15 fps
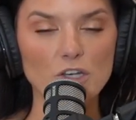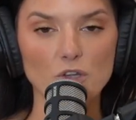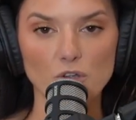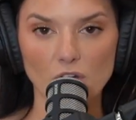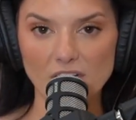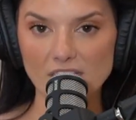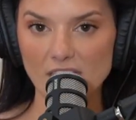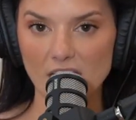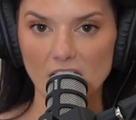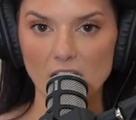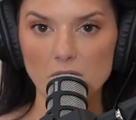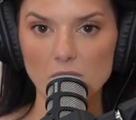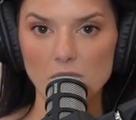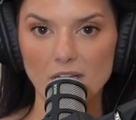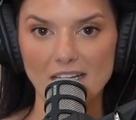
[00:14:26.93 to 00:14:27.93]
York
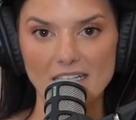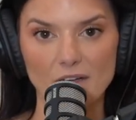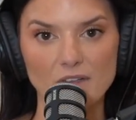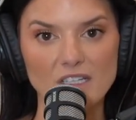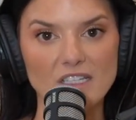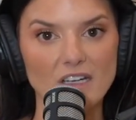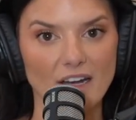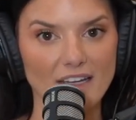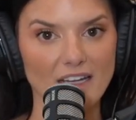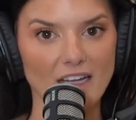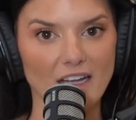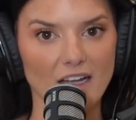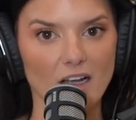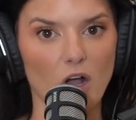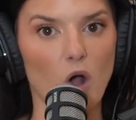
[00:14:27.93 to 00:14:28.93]
City because I was
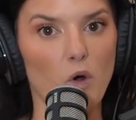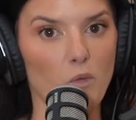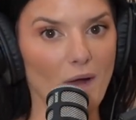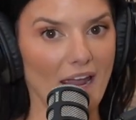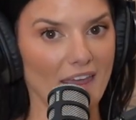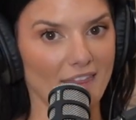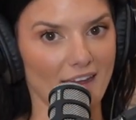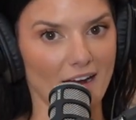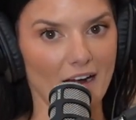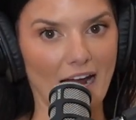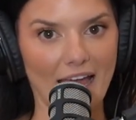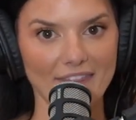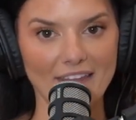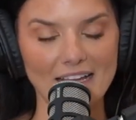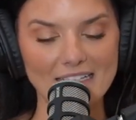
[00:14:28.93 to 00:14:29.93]
studying away there
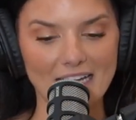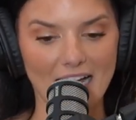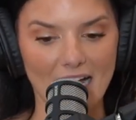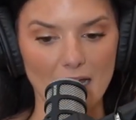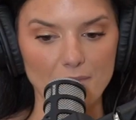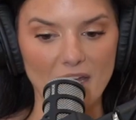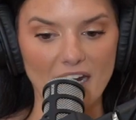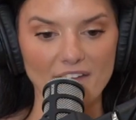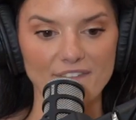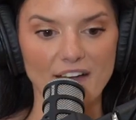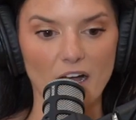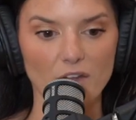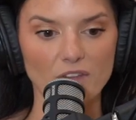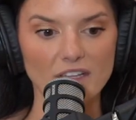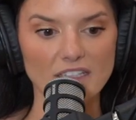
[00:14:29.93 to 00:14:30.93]
at that time. And I
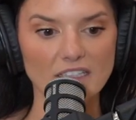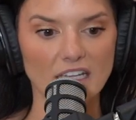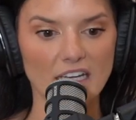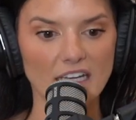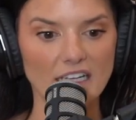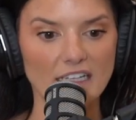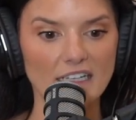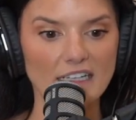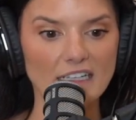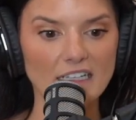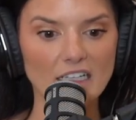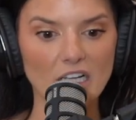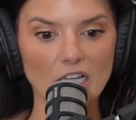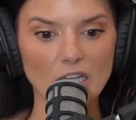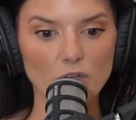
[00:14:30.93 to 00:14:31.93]
found this like
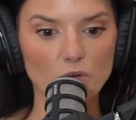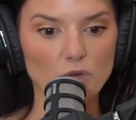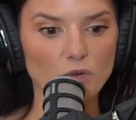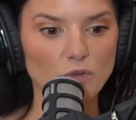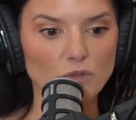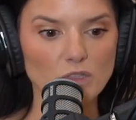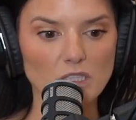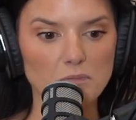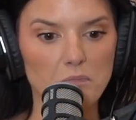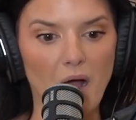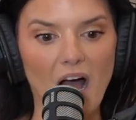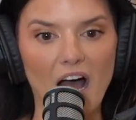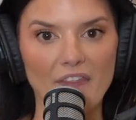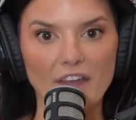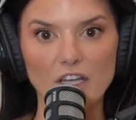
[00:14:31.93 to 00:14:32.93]
little
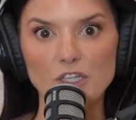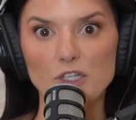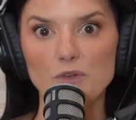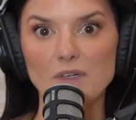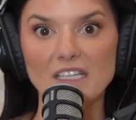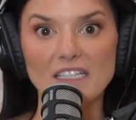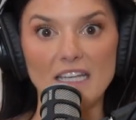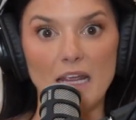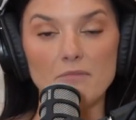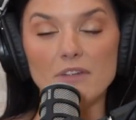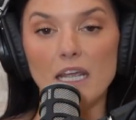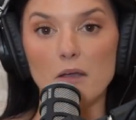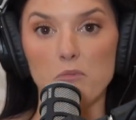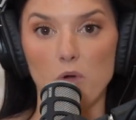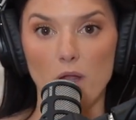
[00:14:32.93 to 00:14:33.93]
spa that could do a same
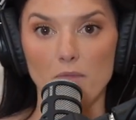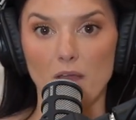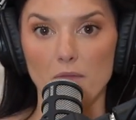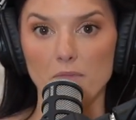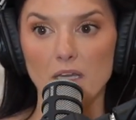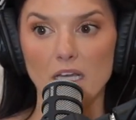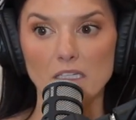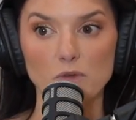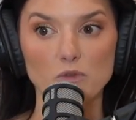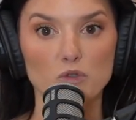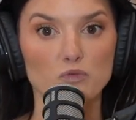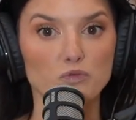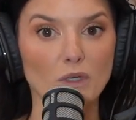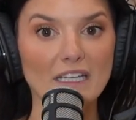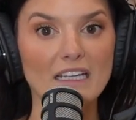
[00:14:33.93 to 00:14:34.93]
day appointment because it was a
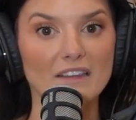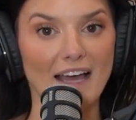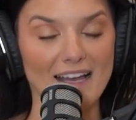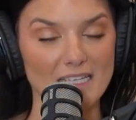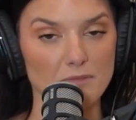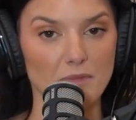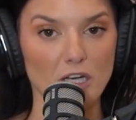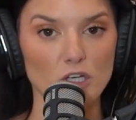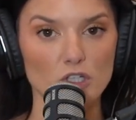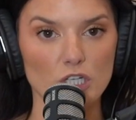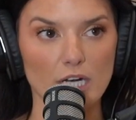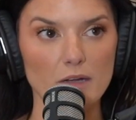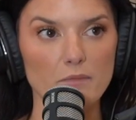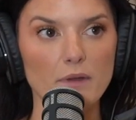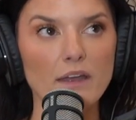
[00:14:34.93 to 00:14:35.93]
really last minute
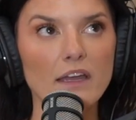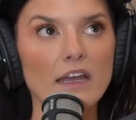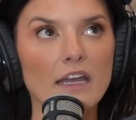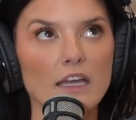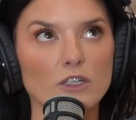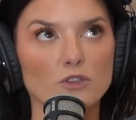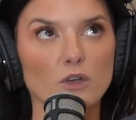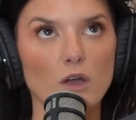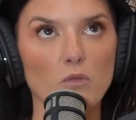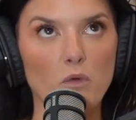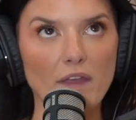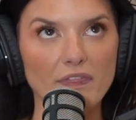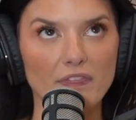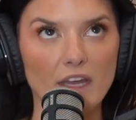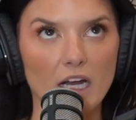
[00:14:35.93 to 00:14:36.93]
trip. So I
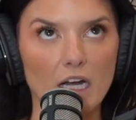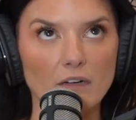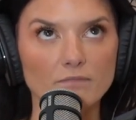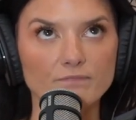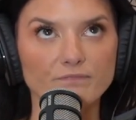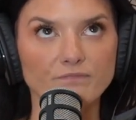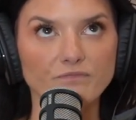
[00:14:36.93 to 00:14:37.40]
went there.